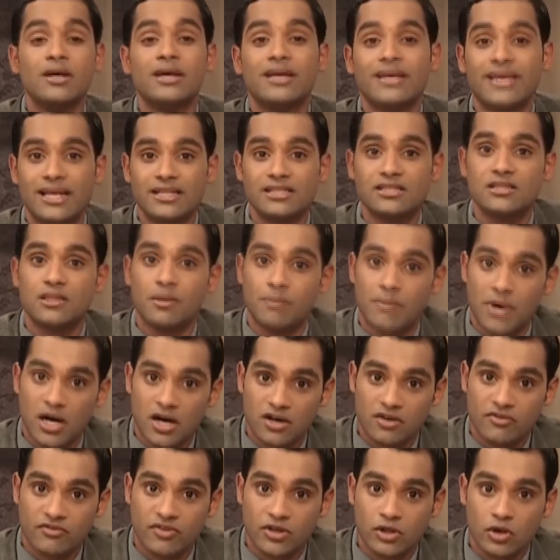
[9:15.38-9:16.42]
gets the power
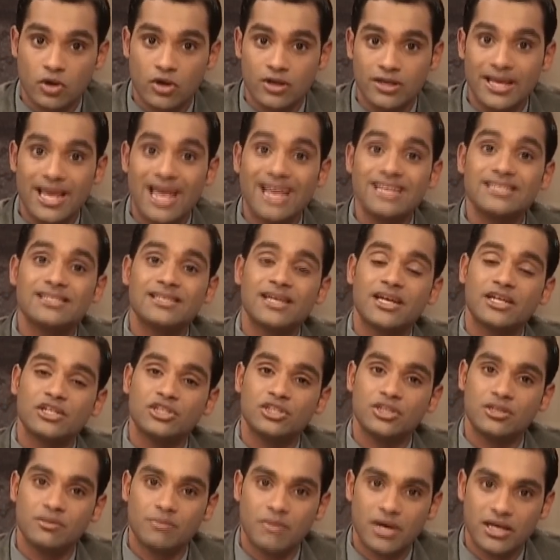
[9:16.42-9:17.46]
of attorney as
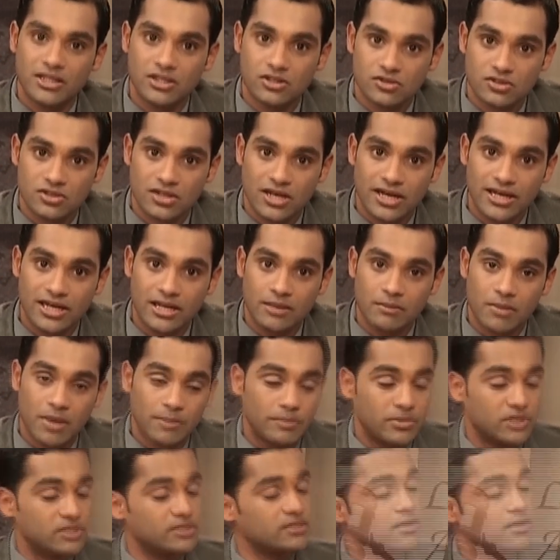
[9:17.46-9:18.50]
sanctioned by the society members.